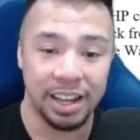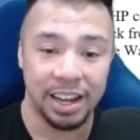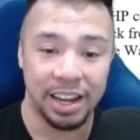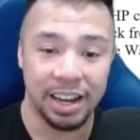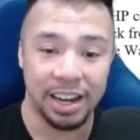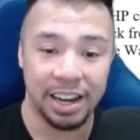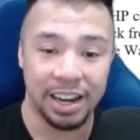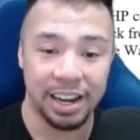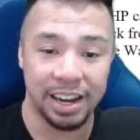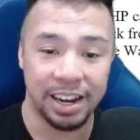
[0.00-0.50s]

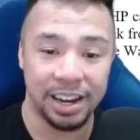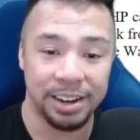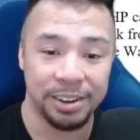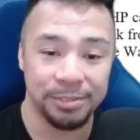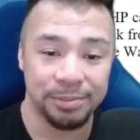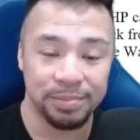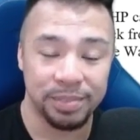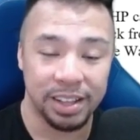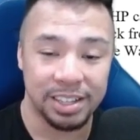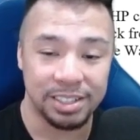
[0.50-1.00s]
uh,
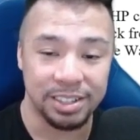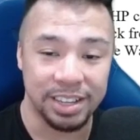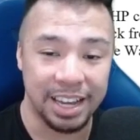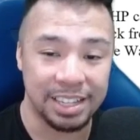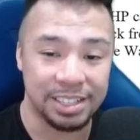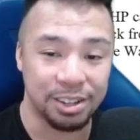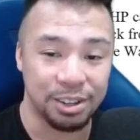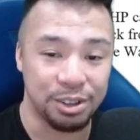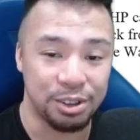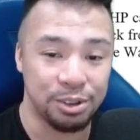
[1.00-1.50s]
so yeah
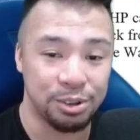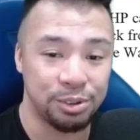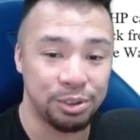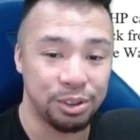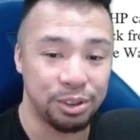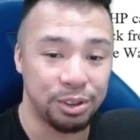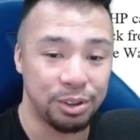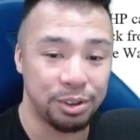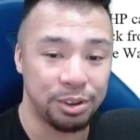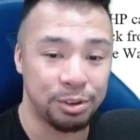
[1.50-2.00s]
so you
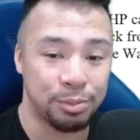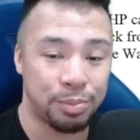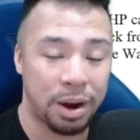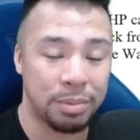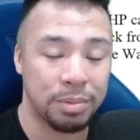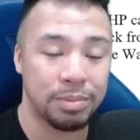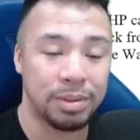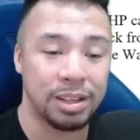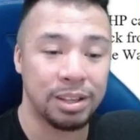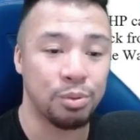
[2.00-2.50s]
you
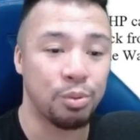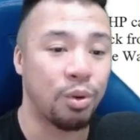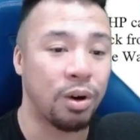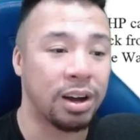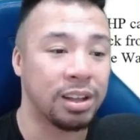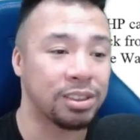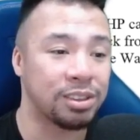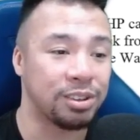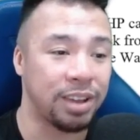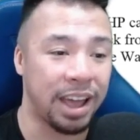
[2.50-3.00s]
probably
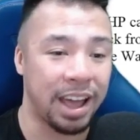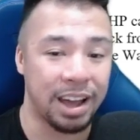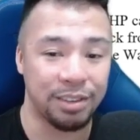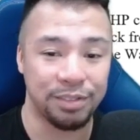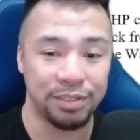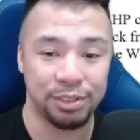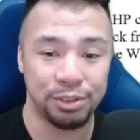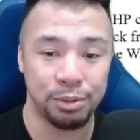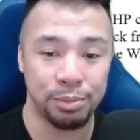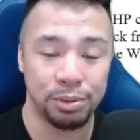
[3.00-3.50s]
want to
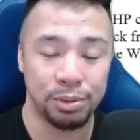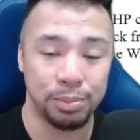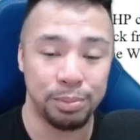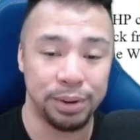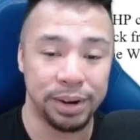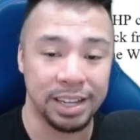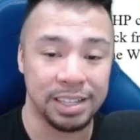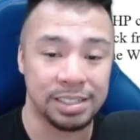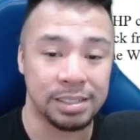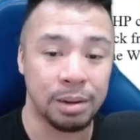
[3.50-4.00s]
have to, to
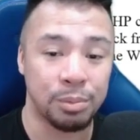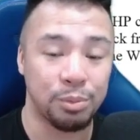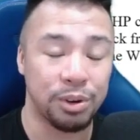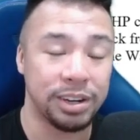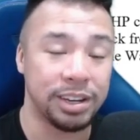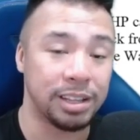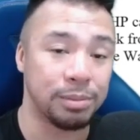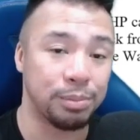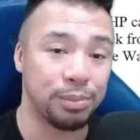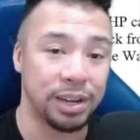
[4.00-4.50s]
bring
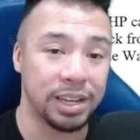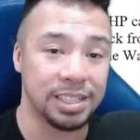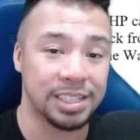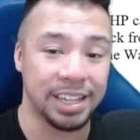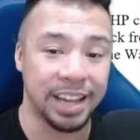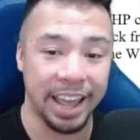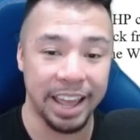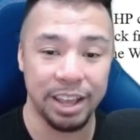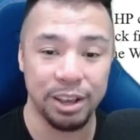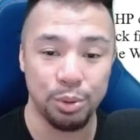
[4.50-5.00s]
someone that brings
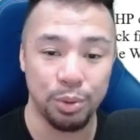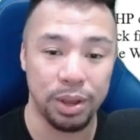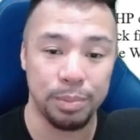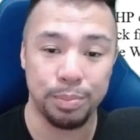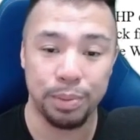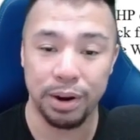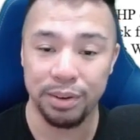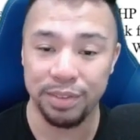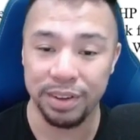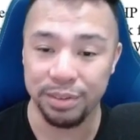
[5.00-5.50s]
an AoE
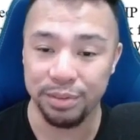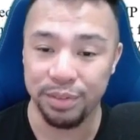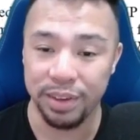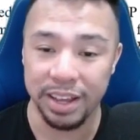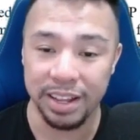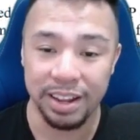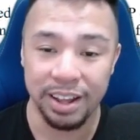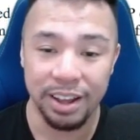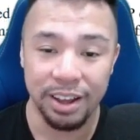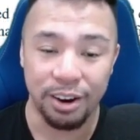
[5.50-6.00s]
perfect
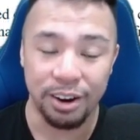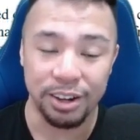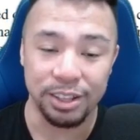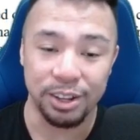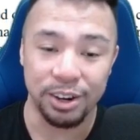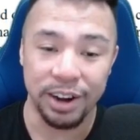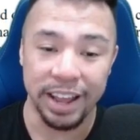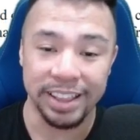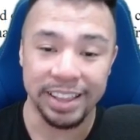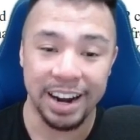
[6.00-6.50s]
veil on
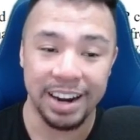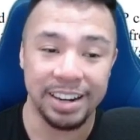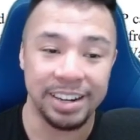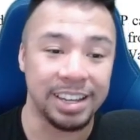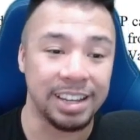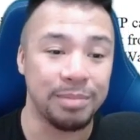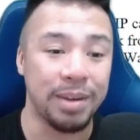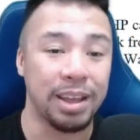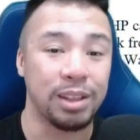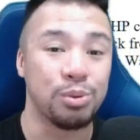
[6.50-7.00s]
your entire
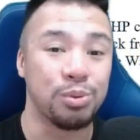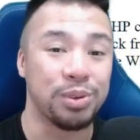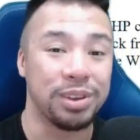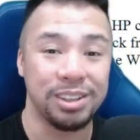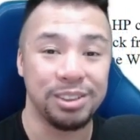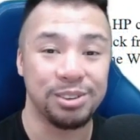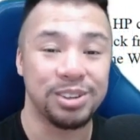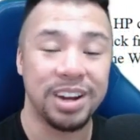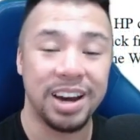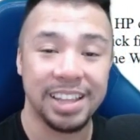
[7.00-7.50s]
team and we
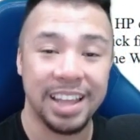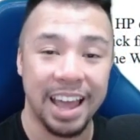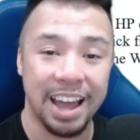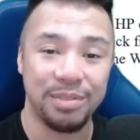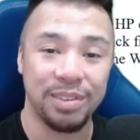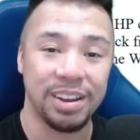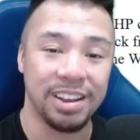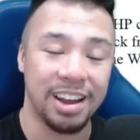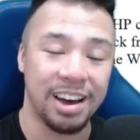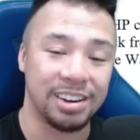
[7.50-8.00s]
do not have
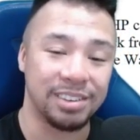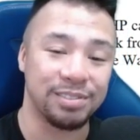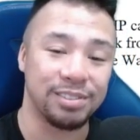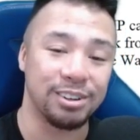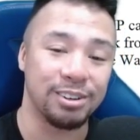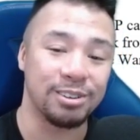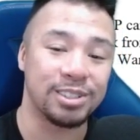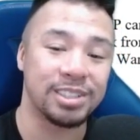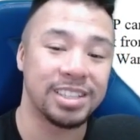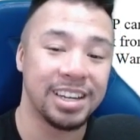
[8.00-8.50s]
a lot of
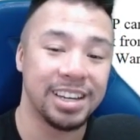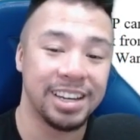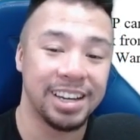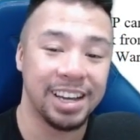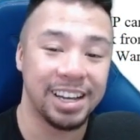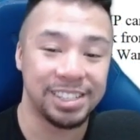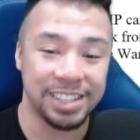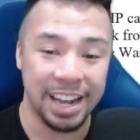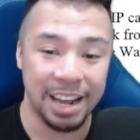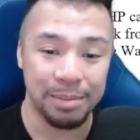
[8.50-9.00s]
those
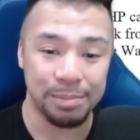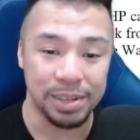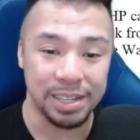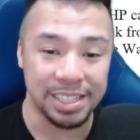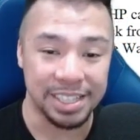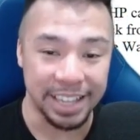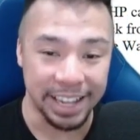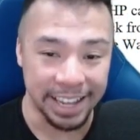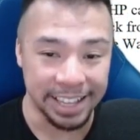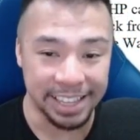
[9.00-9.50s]

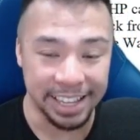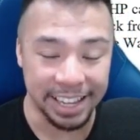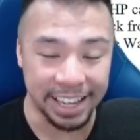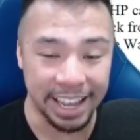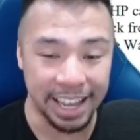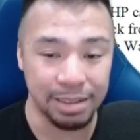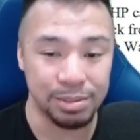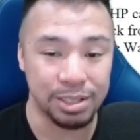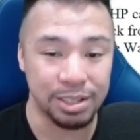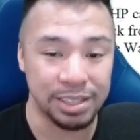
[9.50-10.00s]
champions in the
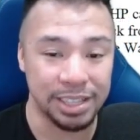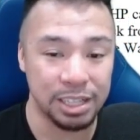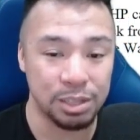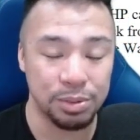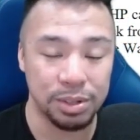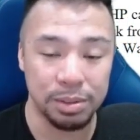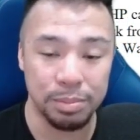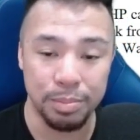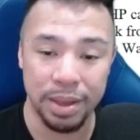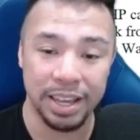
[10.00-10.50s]
game so this
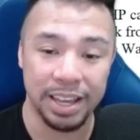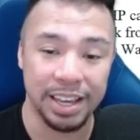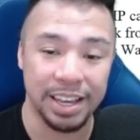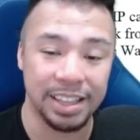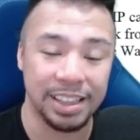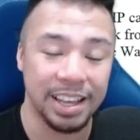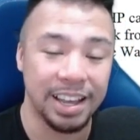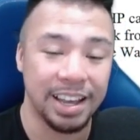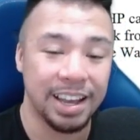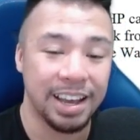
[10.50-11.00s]
would make it